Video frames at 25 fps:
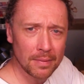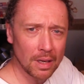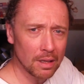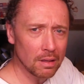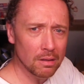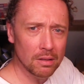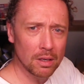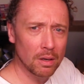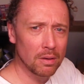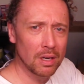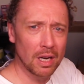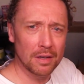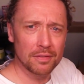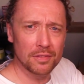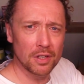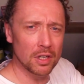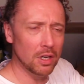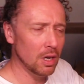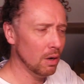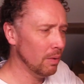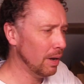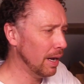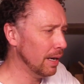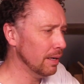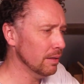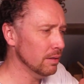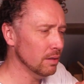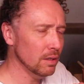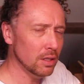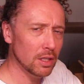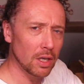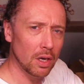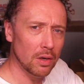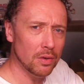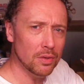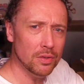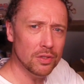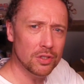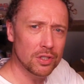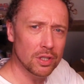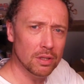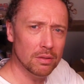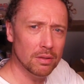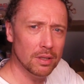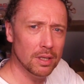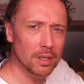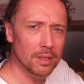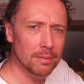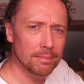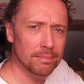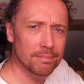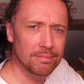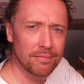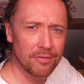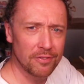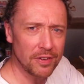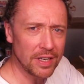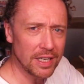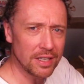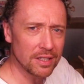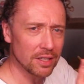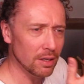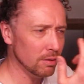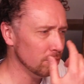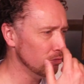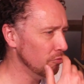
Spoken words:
You don't have to go out and do a feater